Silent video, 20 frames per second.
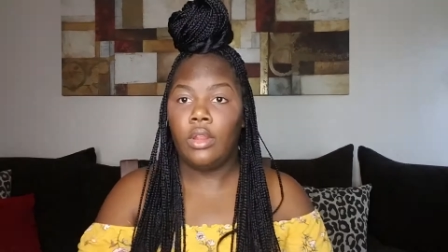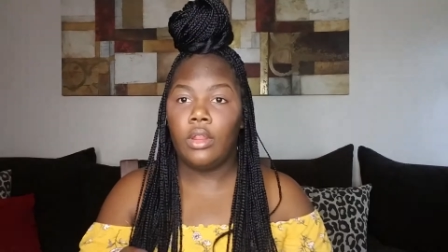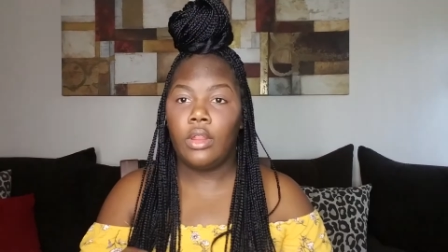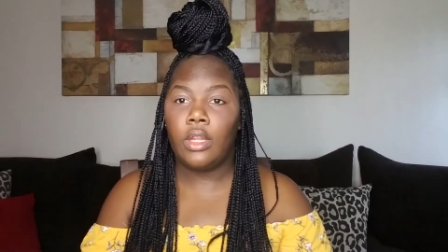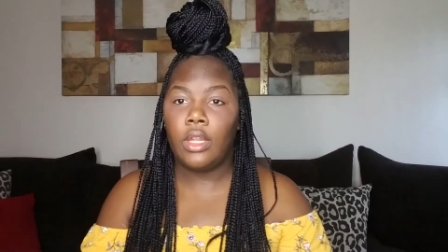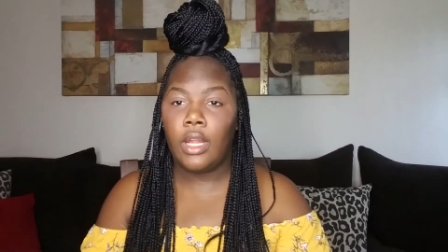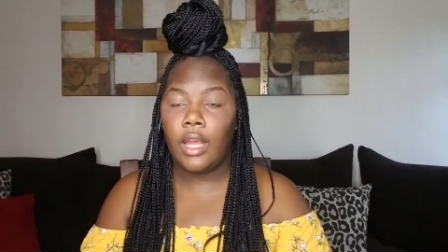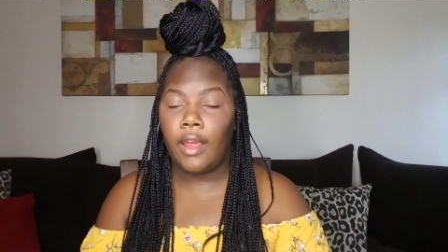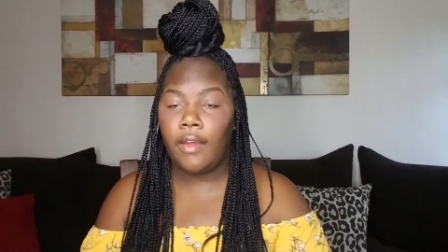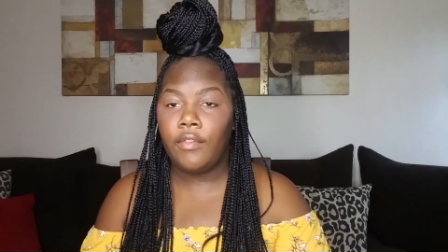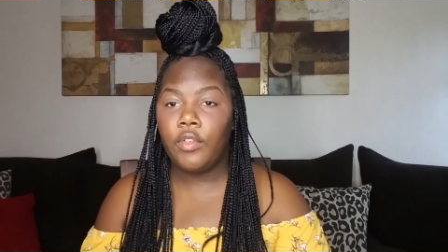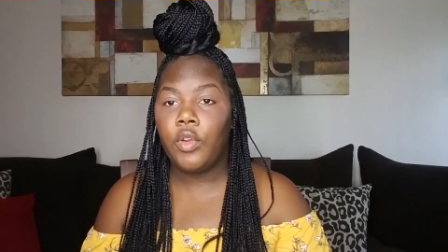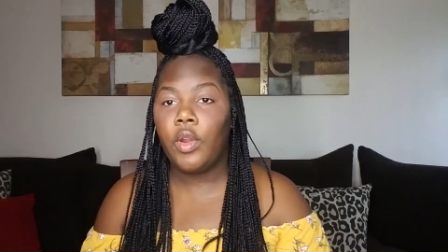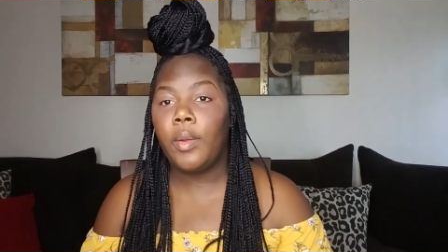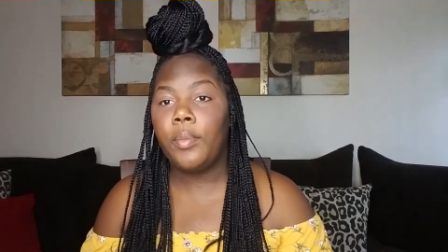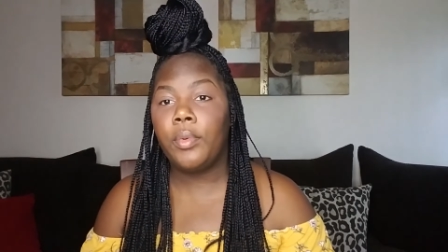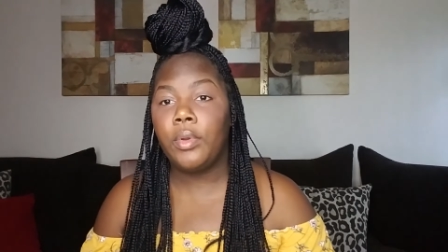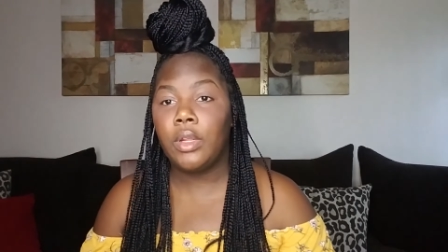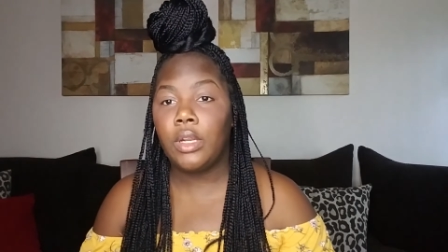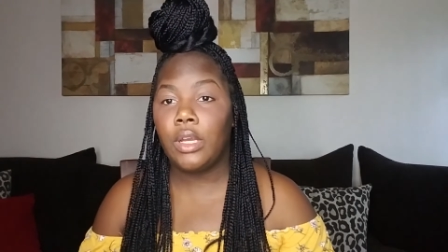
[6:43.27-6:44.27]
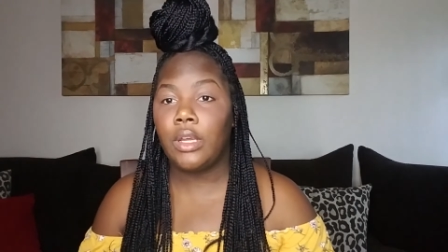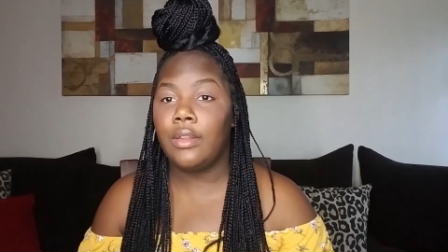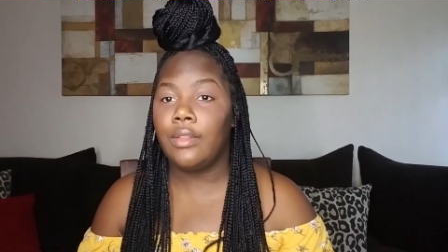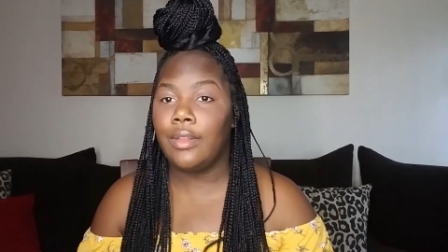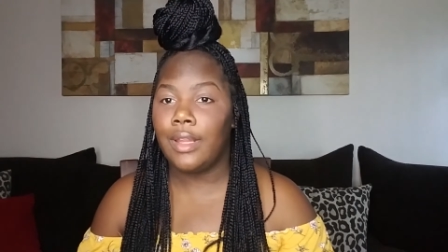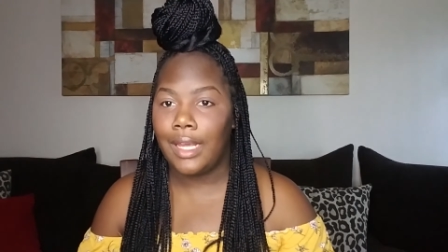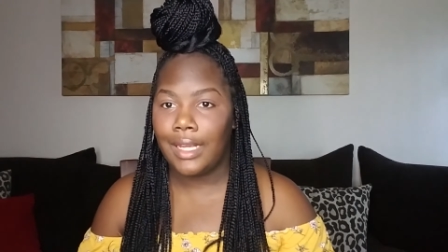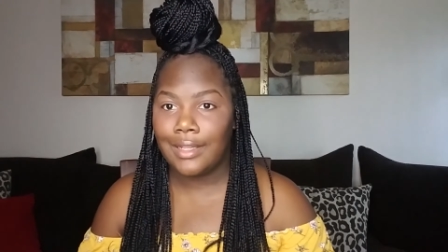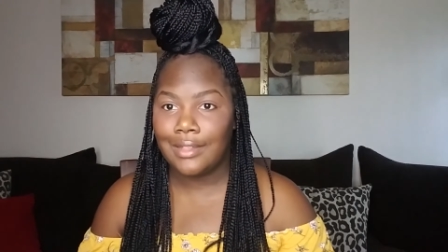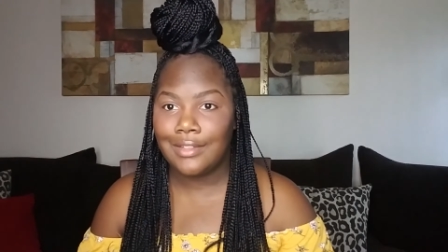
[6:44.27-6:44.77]
then after I put on
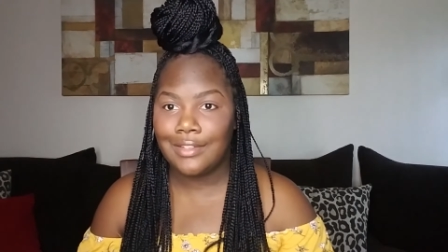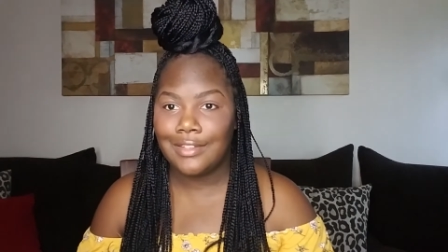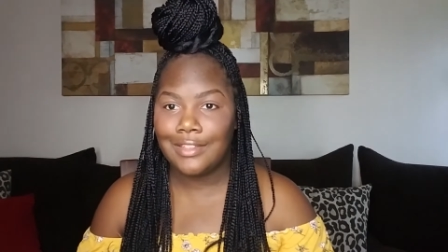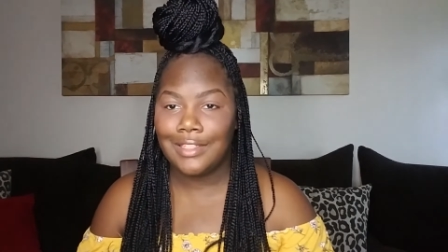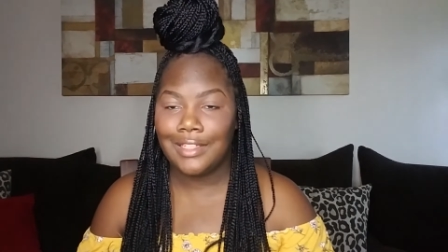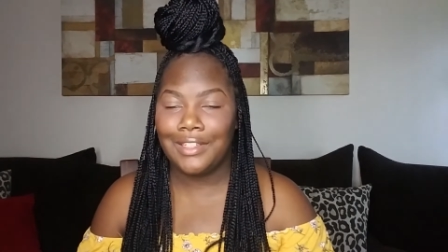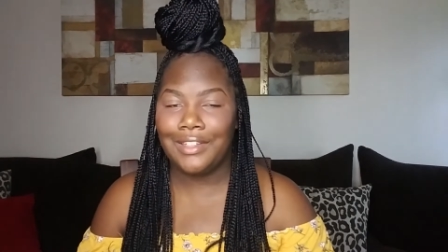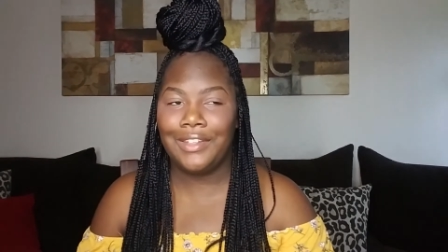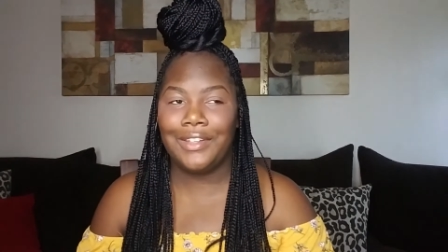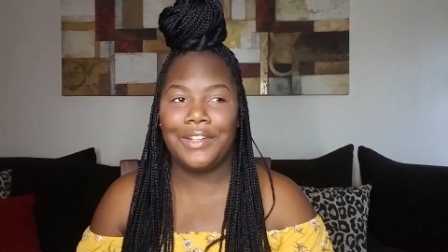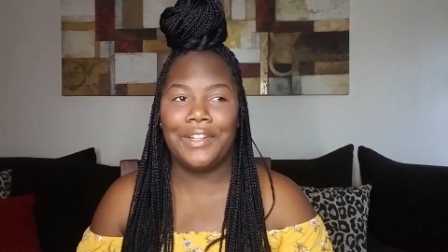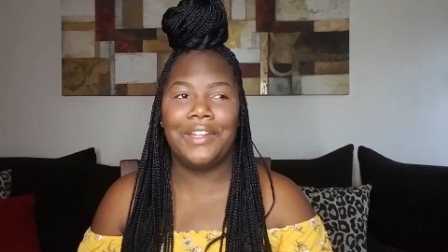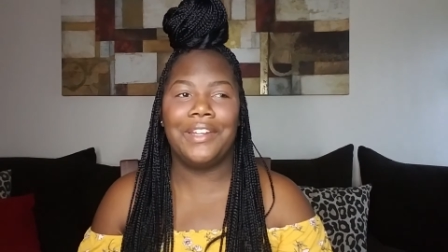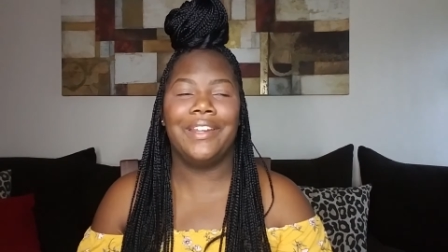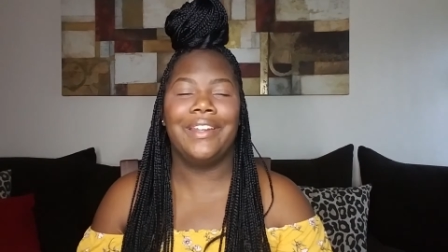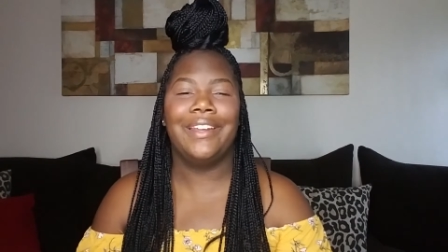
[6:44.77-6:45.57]
that concealer,